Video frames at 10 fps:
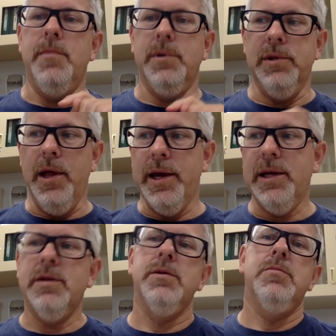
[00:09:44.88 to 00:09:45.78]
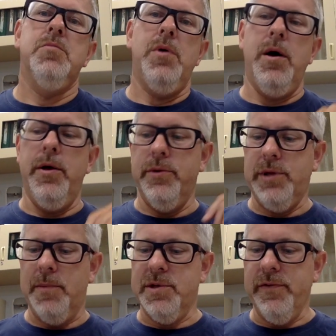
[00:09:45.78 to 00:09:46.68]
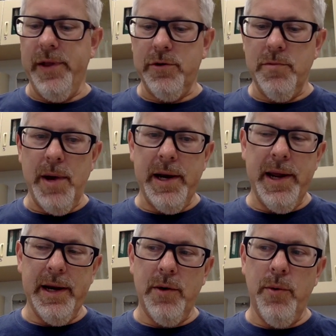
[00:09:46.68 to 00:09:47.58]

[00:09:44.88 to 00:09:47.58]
light, other types of electromagnetic